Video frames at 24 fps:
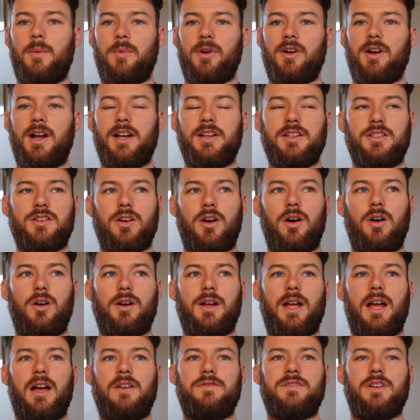And we were at a
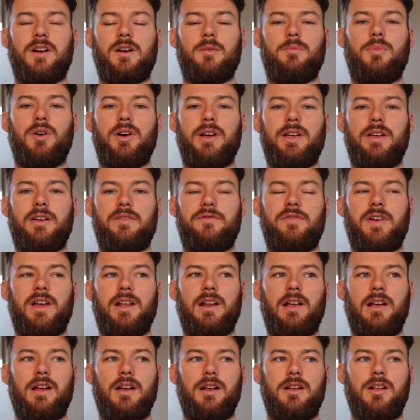talk after by a
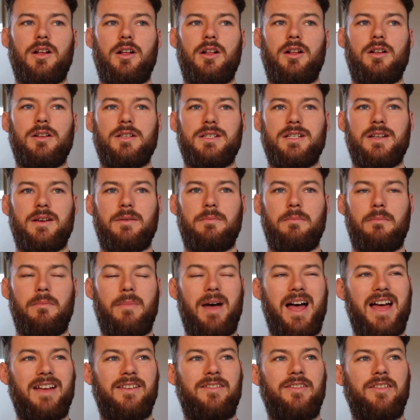fella called
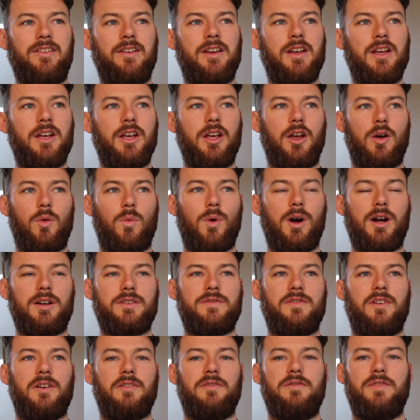Matt, who worked
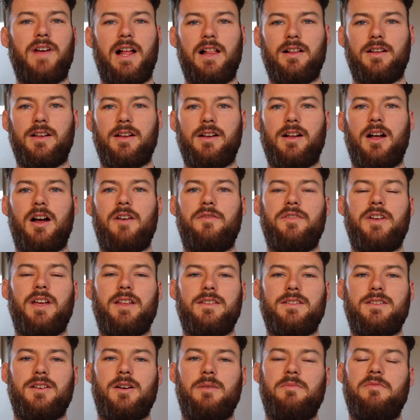for Falcon Coffee at
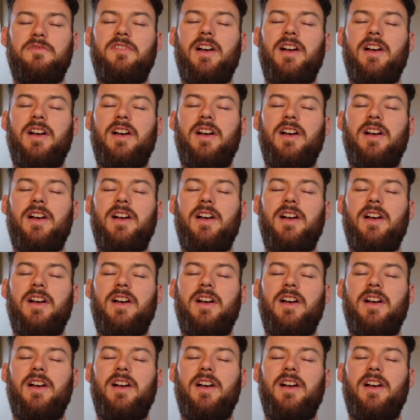the time.